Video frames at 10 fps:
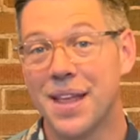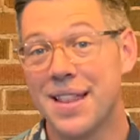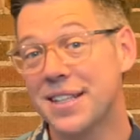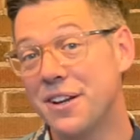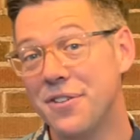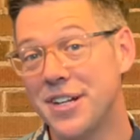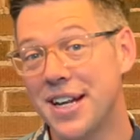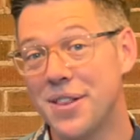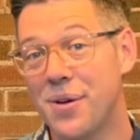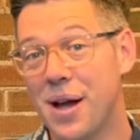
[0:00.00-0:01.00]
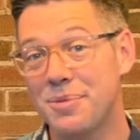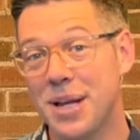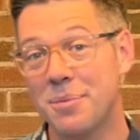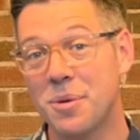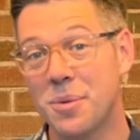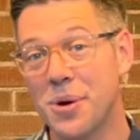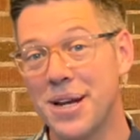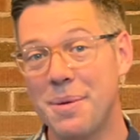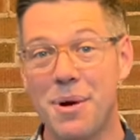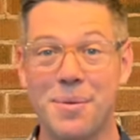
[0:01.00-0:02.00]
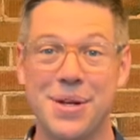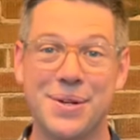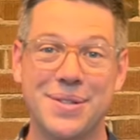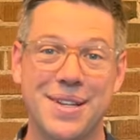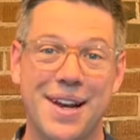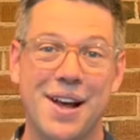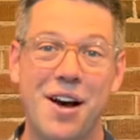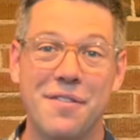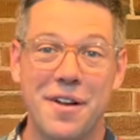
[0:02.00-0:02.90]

That's it for today, though. I'm James from Smoking Dad Barbecue signing off.